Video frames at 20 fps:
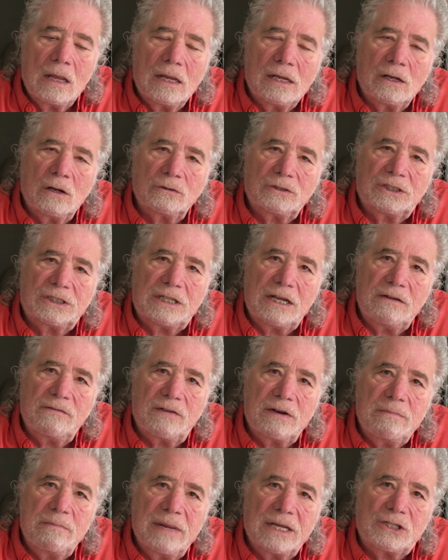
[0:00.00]
You know,
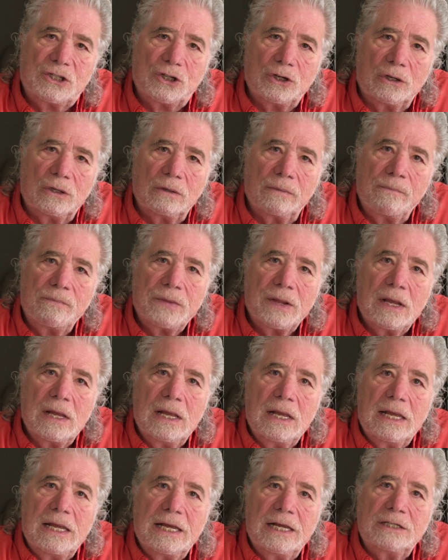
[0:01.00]
Stephen Mitchell
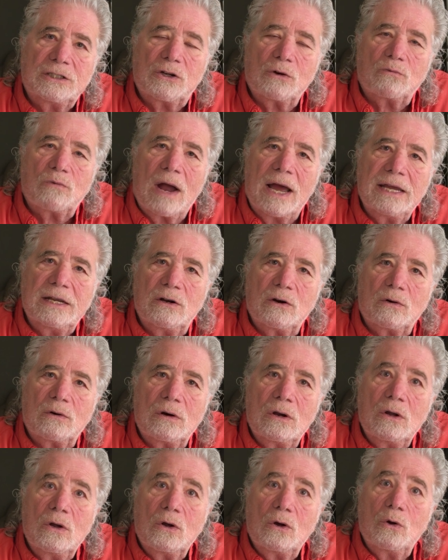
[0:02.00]
is a writer
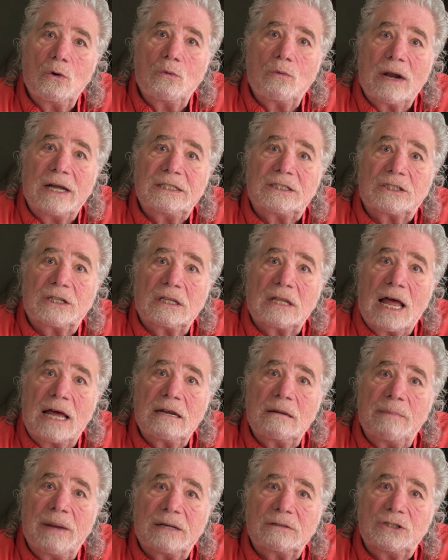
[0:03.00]
who writes a lot
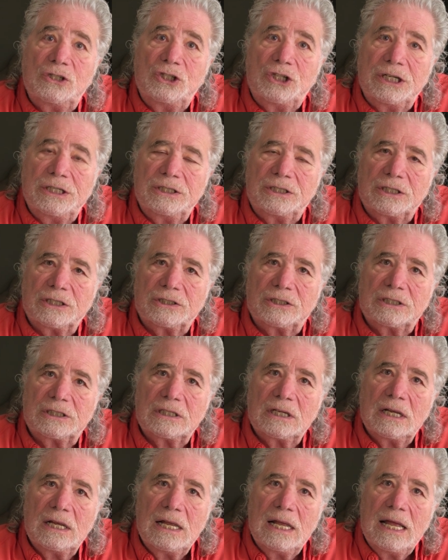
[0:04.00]
about Jesus.
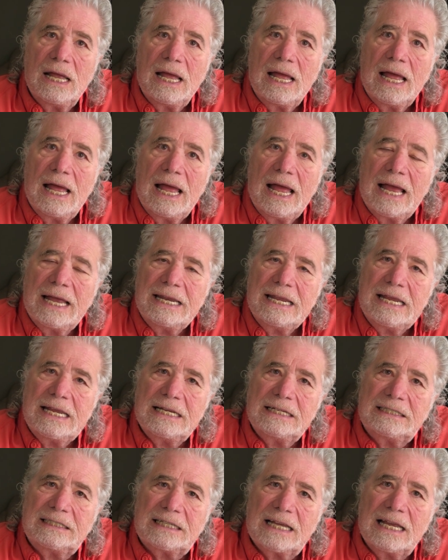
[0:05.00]
And he
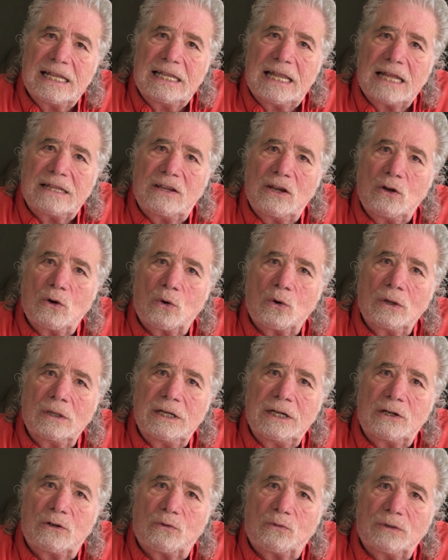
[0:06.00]
said that the
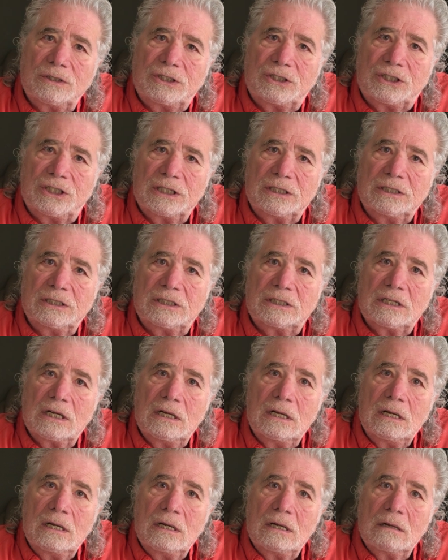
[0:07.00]
early Christians
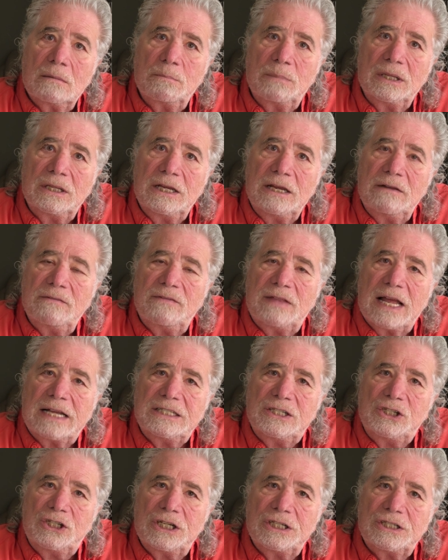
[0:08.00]
believed that
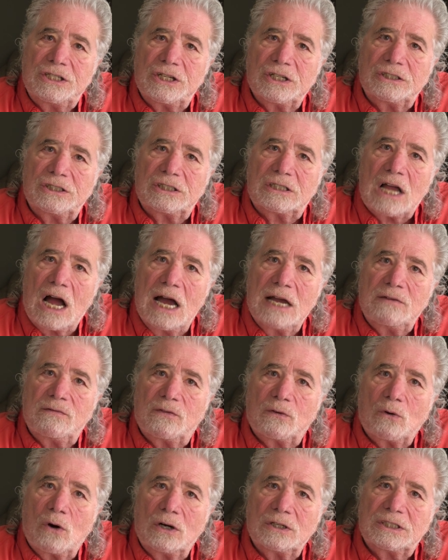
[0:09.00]
Jesus died
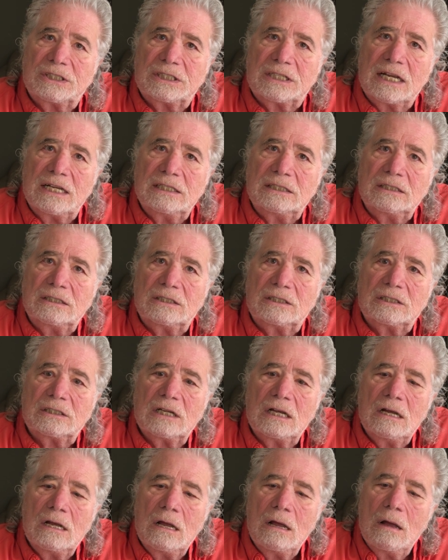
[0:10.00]
for our sins,
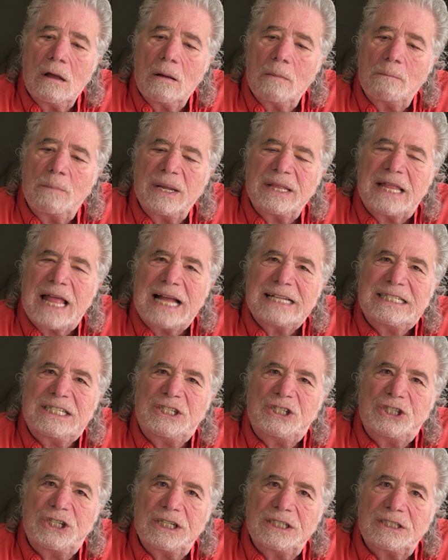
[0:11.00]
but that
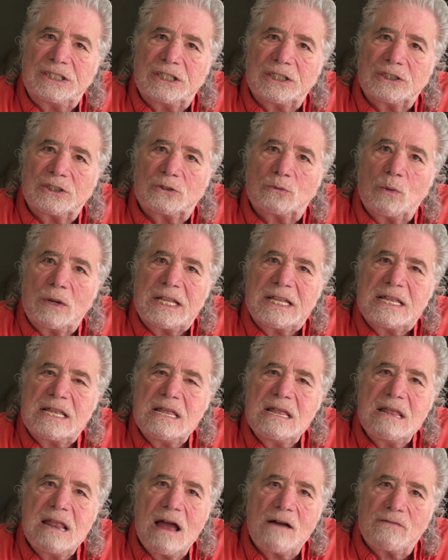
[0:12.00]
Jesus would
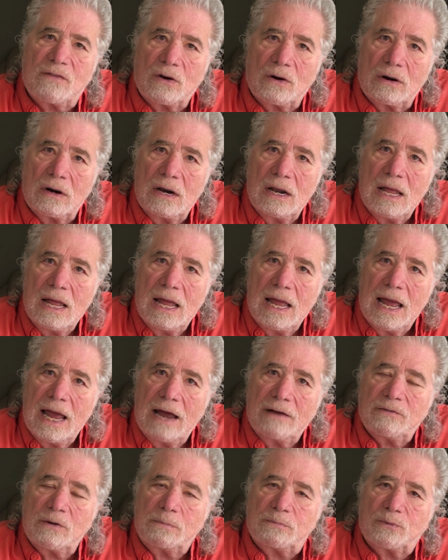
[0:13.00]
never
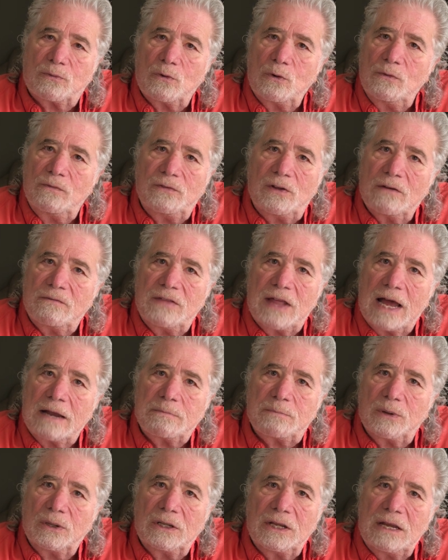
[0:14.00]
have approved of that
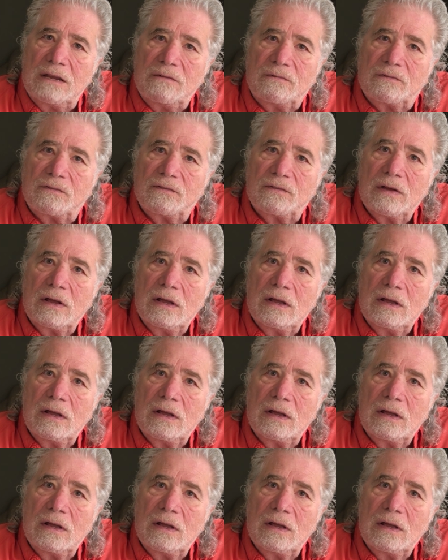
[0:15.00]
belief,